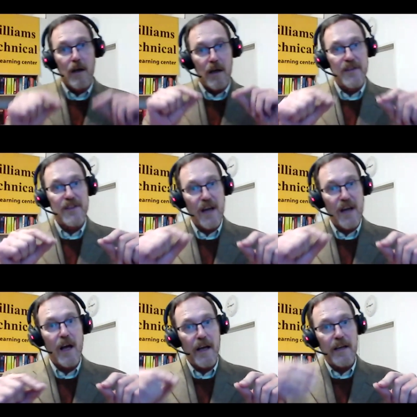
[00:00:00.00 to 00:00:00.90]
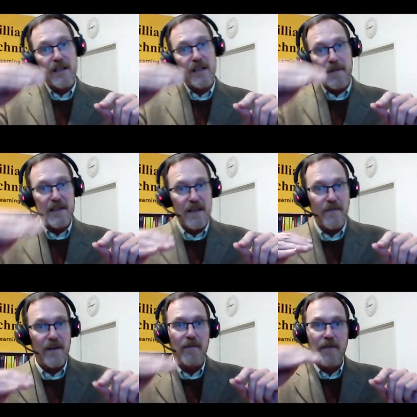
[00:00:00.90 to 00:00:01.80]
assign
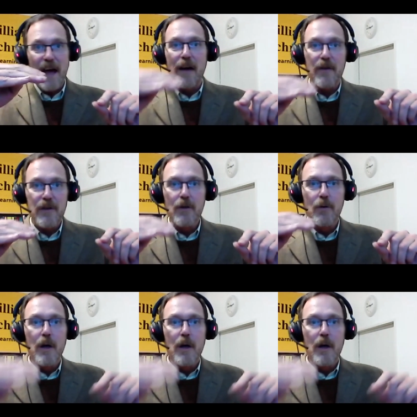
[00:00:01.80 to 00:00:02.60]
specific value